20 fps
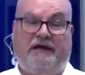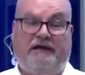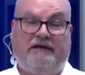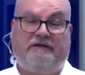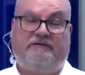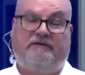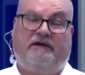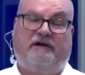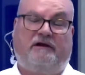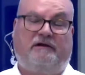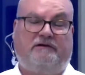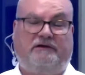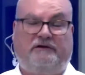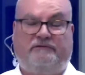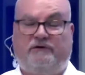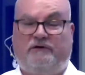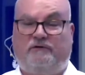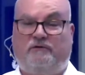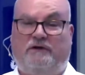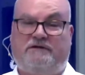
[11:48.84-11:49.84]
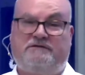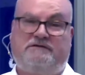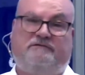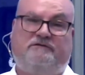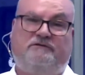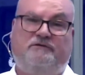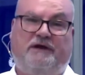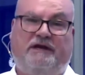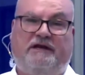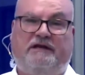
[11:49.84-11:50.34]
trainings. There are different ones
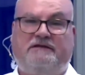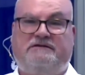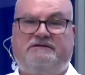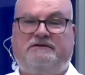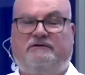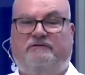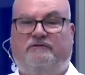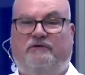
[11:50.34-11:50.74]
of trainings.